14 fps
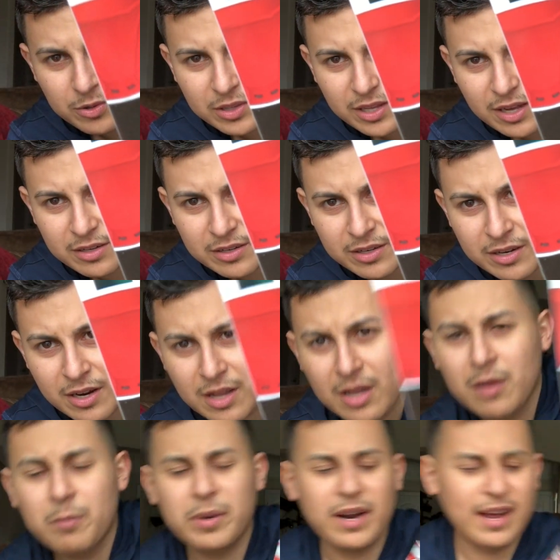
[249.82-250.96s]
it that good
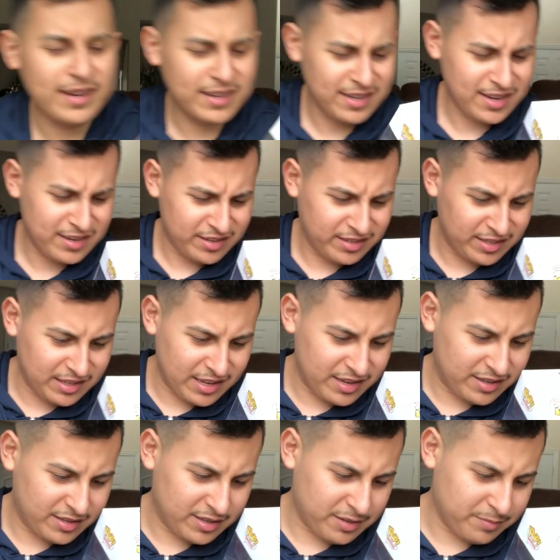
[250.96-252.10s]
but i can kind of see
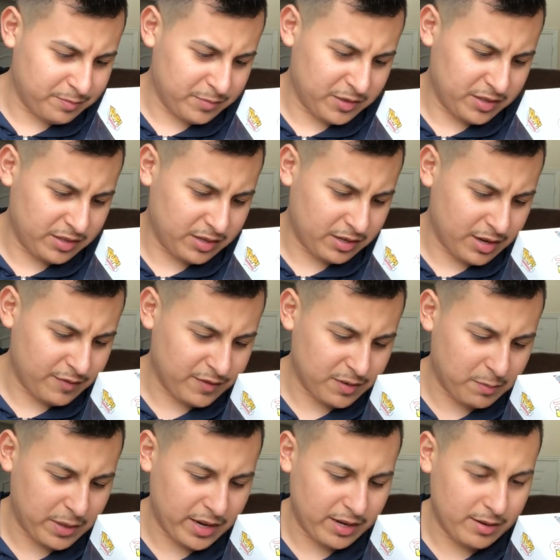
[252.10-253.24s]
like some scuffed
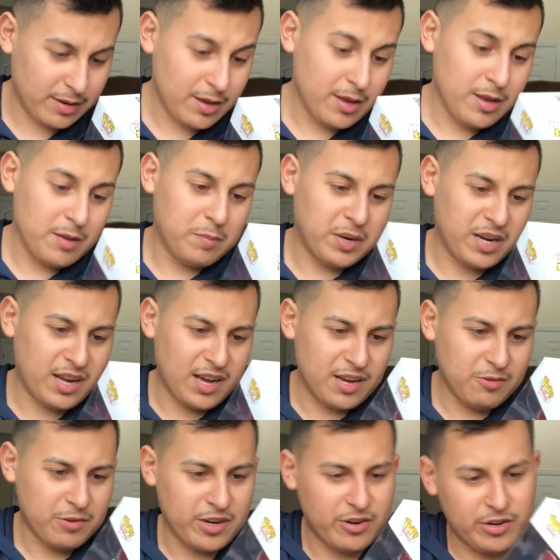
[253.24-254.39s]
paint but i
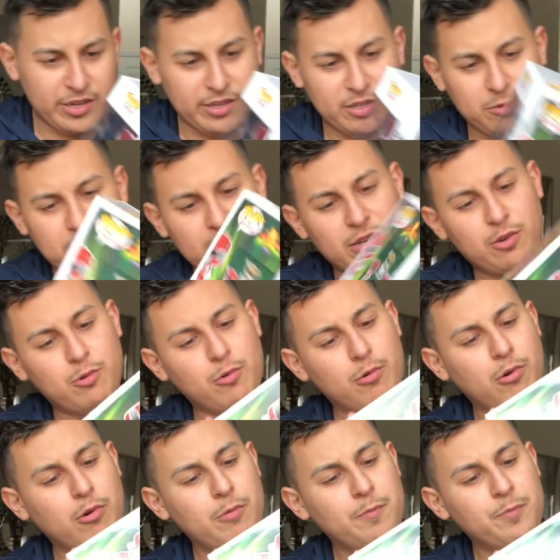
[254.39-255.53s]
don't care he's really
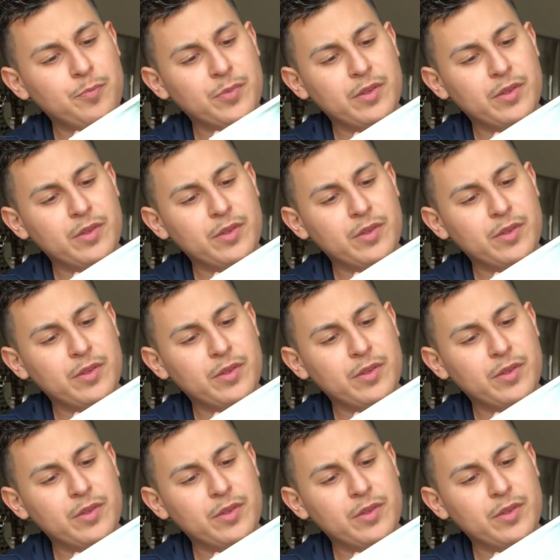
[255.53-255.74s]
cool